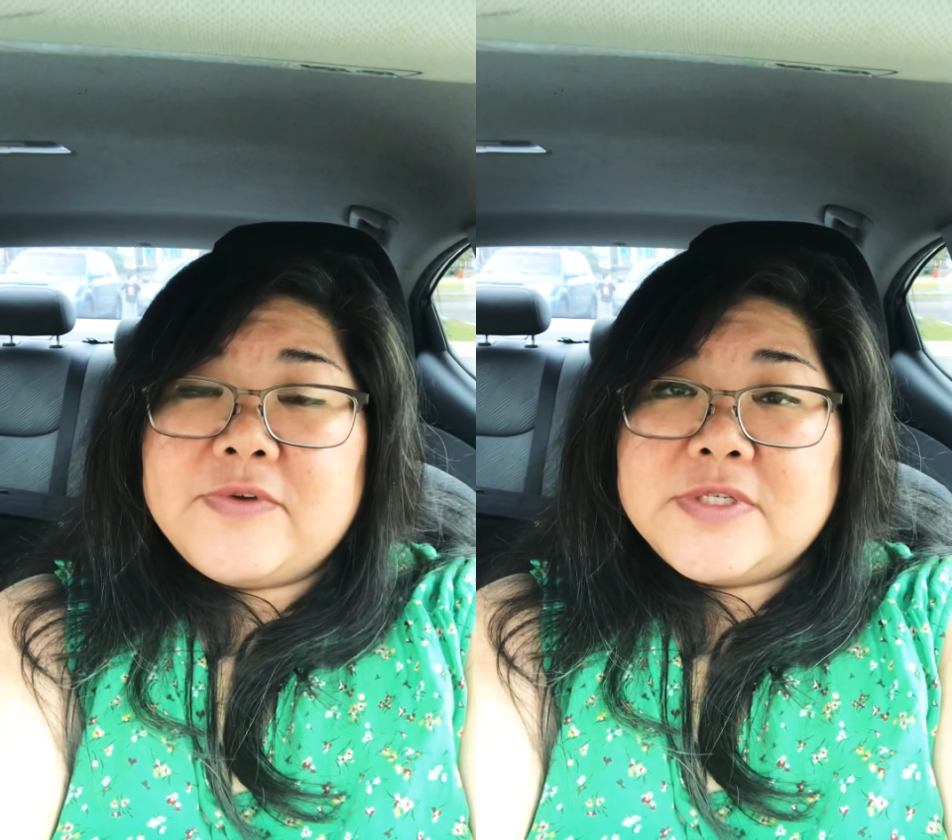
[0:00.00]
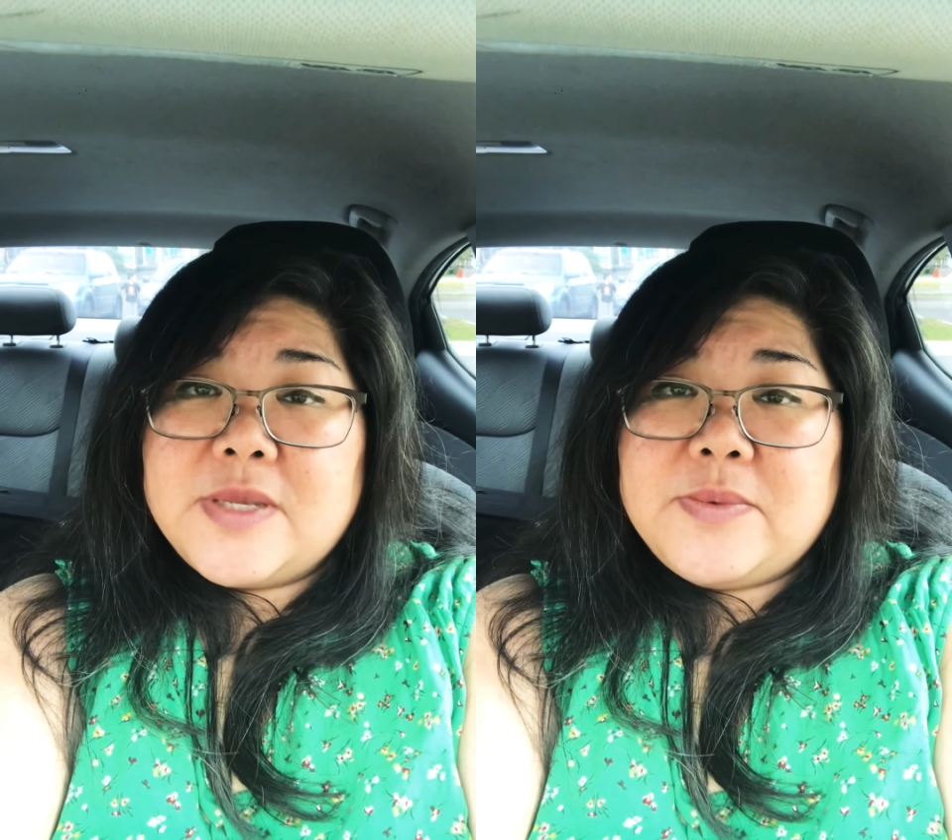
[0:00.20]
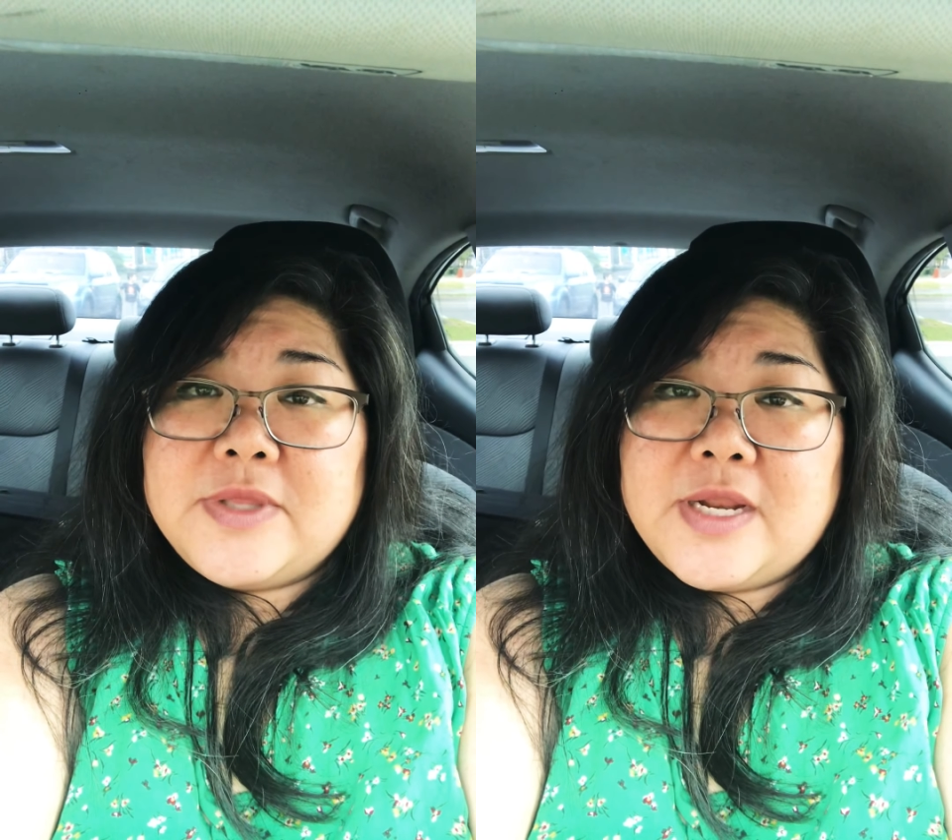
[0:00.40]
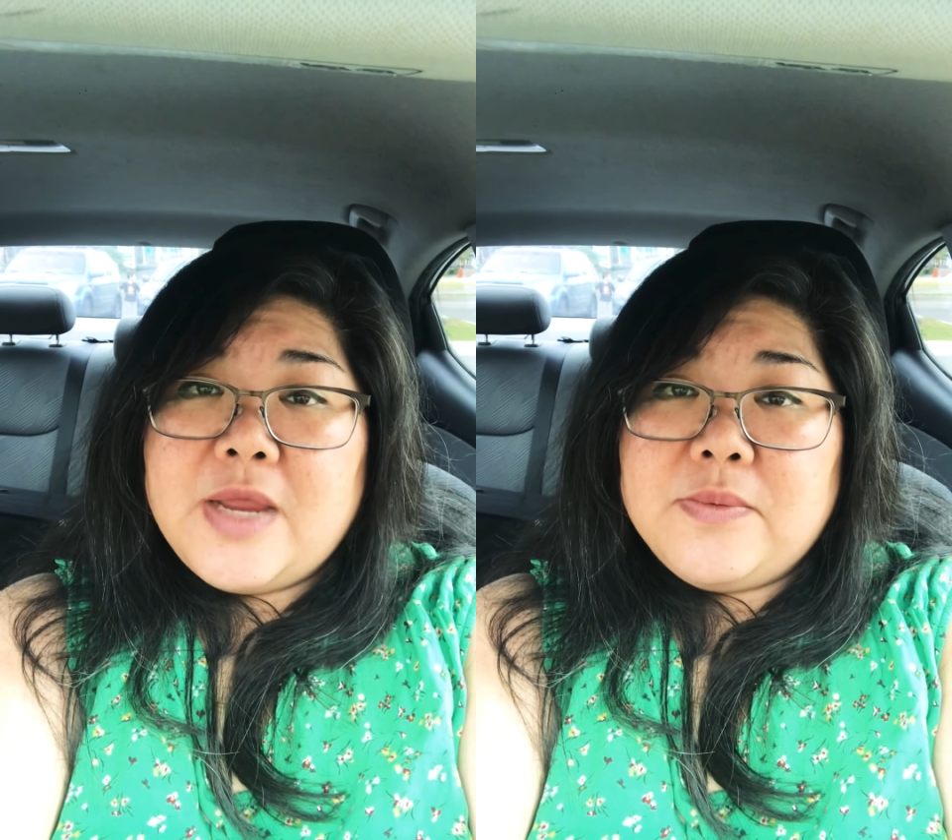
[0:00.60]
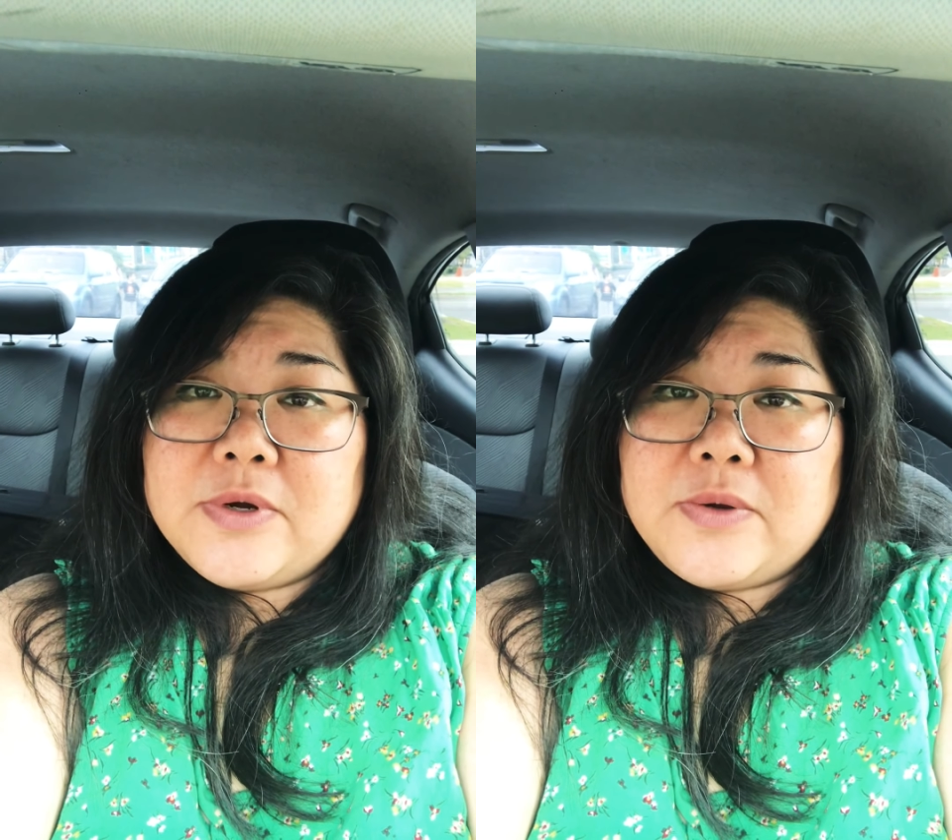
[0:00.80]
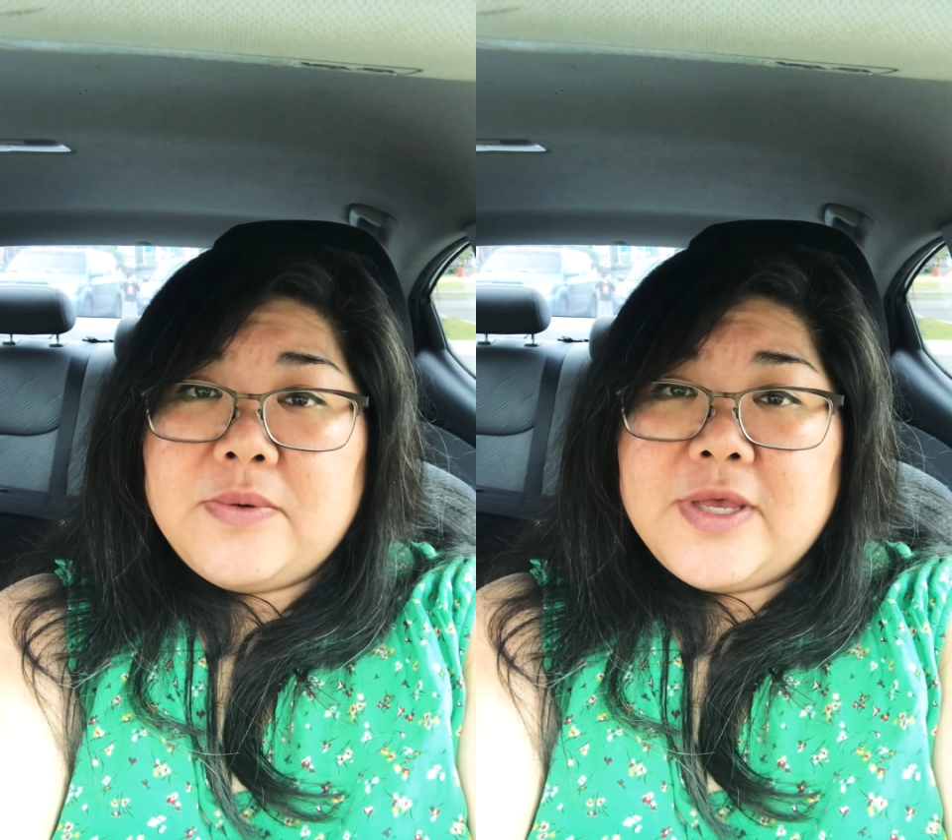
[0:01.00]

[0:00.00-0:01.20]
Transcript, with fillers: for example, that I work